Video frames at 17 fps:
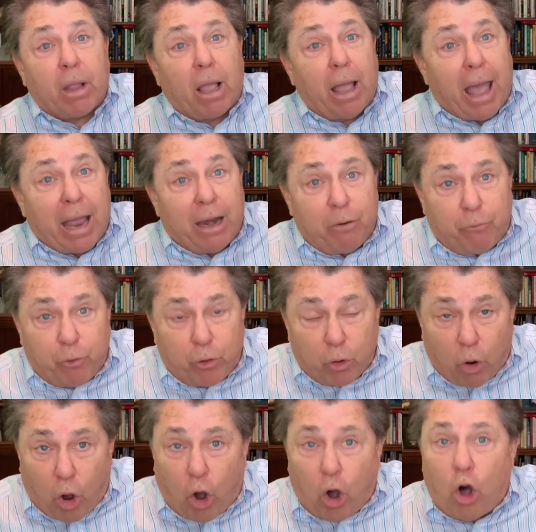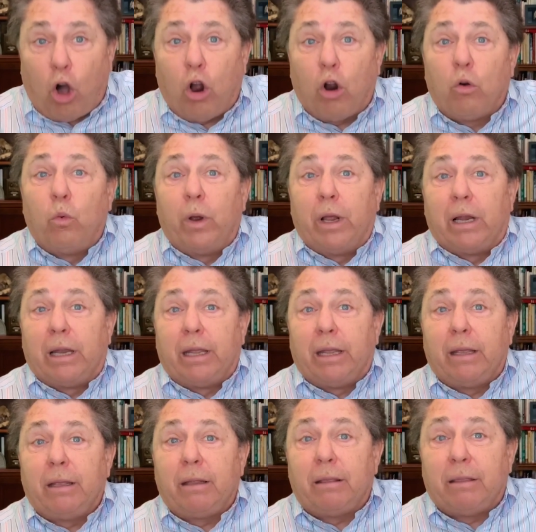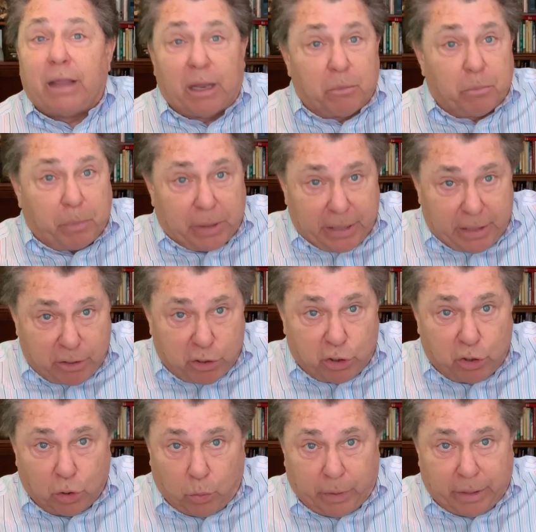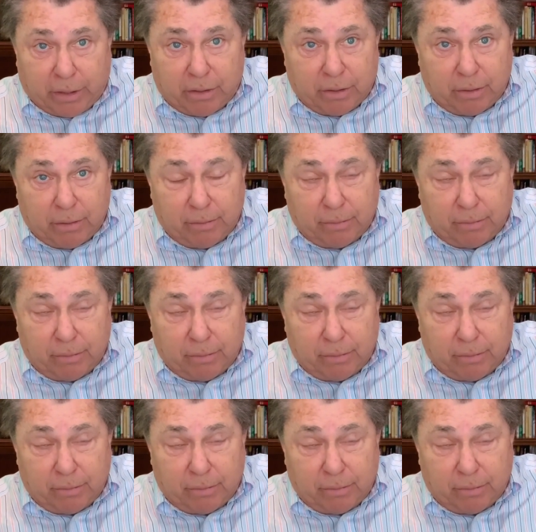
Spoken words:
And if you are willing, then please do it.